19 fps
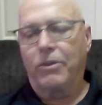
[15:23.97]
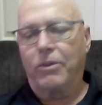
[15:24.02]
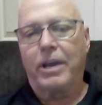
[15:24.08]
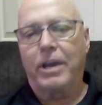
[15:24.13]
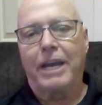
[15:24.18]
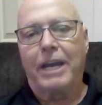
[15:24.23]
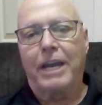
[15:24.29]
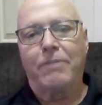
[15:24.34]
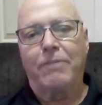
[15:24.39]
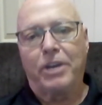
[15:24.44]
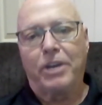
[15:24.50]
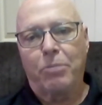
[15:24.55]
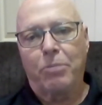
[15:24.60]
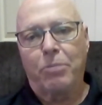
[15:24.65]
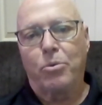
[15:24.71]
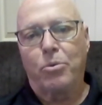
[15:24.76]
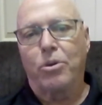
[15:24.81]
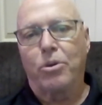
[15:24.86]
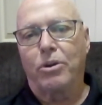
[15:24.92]
they're kind of on
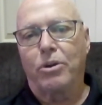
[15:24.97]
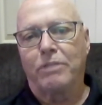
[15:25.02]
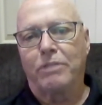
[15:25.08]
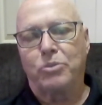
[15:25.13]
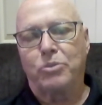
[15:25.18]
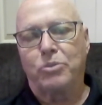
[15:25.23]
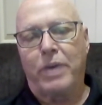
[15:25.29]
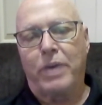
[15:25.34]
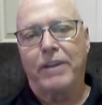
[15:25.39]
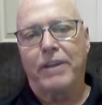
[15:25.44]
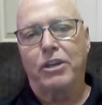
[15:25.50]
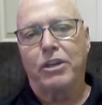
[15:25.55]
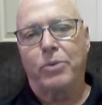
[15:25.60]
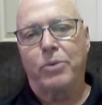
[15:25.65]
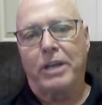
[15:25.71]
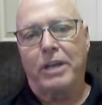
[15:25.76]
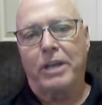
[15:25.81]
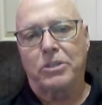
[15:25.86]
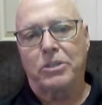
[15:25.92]
the border of trying to
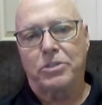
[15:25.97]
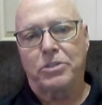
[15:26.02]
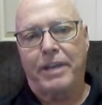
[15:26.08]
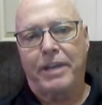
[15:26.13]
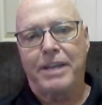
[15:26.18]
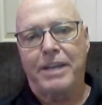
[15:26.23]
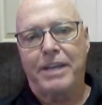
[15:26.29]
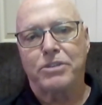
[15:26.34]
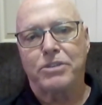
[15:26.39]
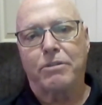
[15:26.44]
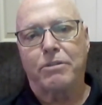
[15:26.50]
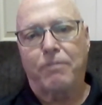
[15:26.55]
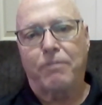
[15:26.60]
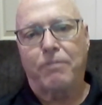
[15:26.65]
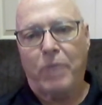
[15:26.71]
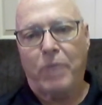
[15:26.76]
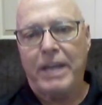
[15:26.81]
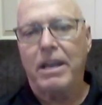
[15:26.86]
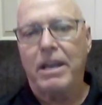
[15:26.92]
do exercise or
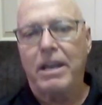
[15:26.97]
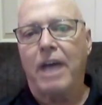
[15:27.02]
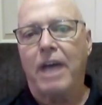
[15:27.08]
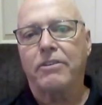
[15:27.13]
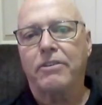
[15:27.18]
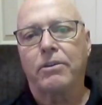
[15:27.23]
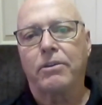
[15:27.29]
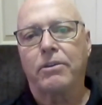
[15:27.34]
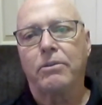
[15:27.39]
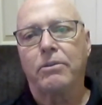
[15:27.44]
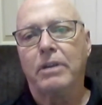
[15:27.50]
afraid not to?